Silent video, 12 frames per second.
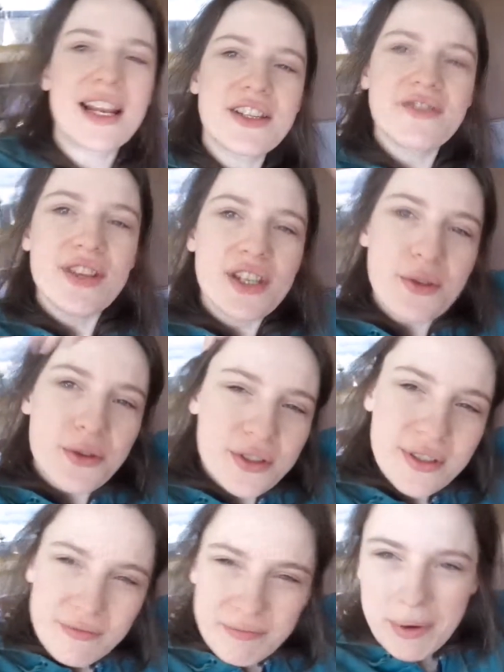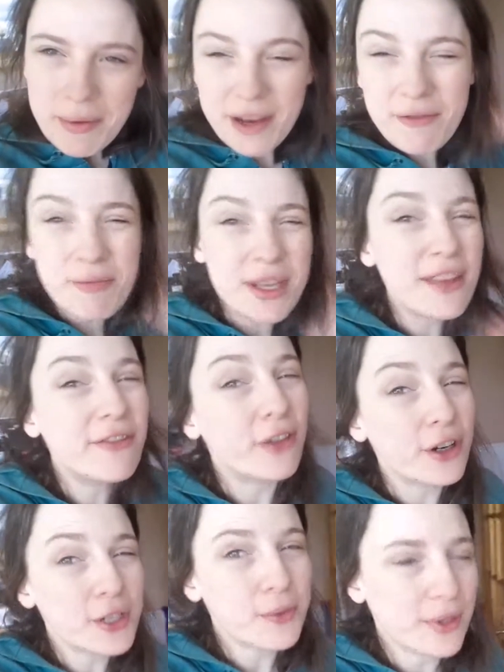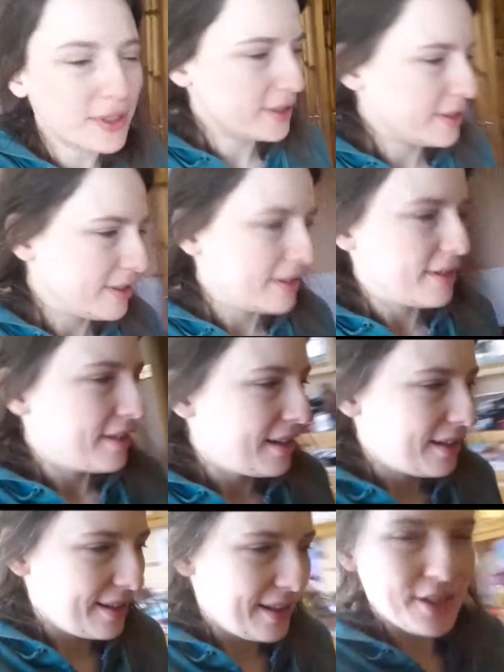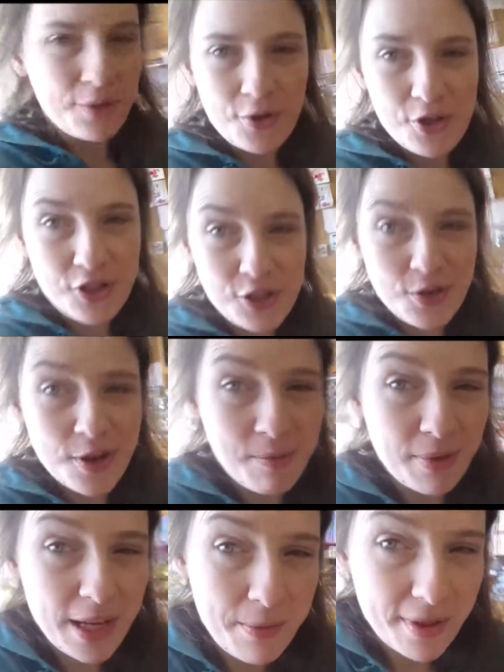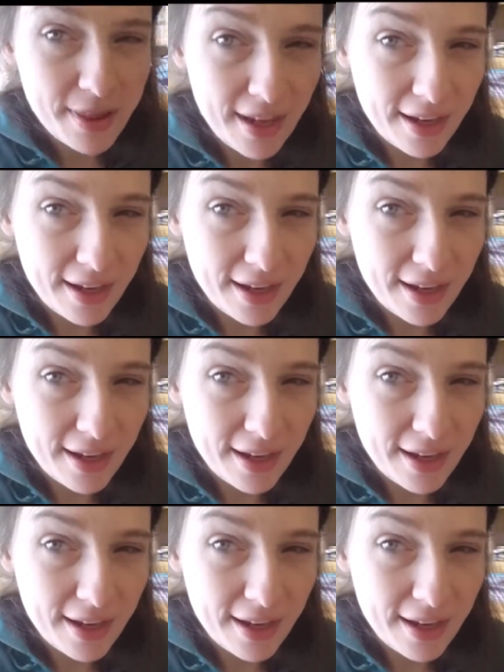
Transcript: dance videos, and maybe even be the first one. That's what she's doing, playing with